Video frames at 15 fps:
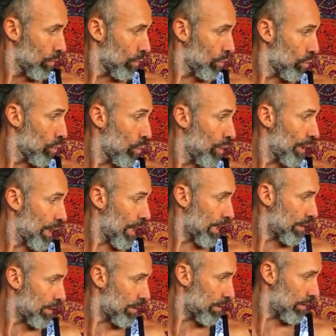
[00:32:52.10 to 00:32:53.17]

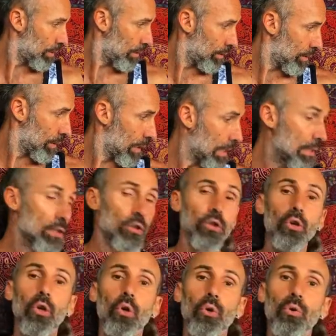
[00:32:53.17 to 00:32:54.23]
Coolness and
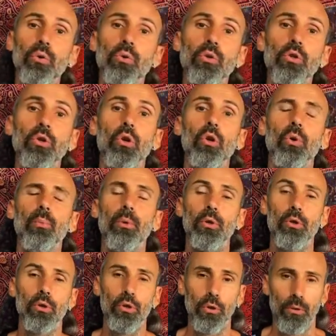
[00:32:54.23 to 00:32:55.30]
slow
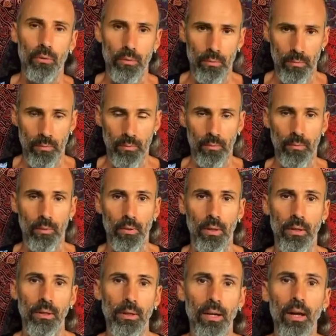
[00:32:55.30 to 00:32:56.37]
motion.
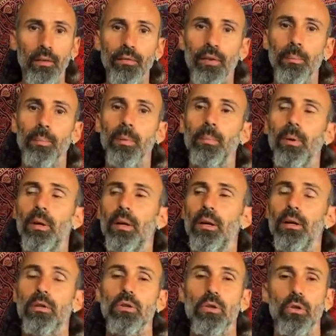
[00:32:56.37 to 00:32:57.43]
Kapha people
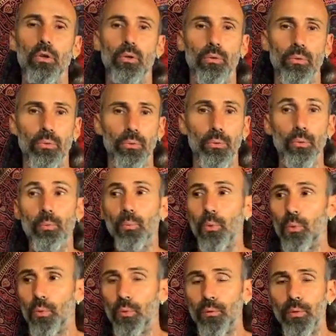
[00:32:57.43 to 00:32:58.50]
are slow to
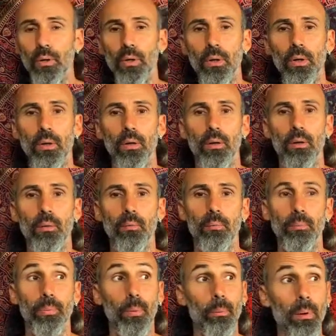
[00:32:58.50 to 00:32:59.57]
move,
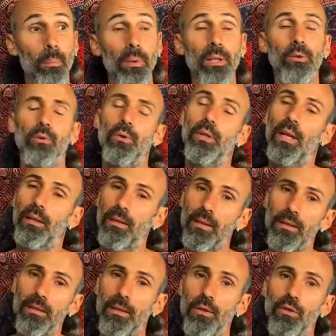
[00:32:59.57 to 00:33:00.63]
probably to take
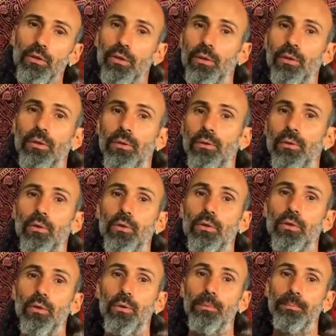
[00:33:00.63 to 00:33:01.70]
decision
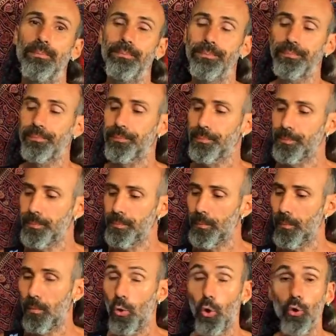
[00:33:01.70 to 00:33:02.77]
also,
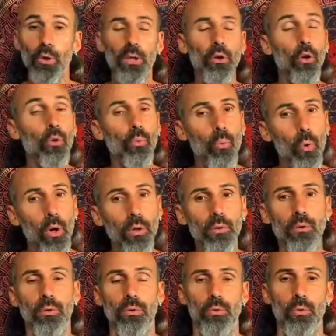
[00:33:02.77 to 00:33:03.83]
or they don't want to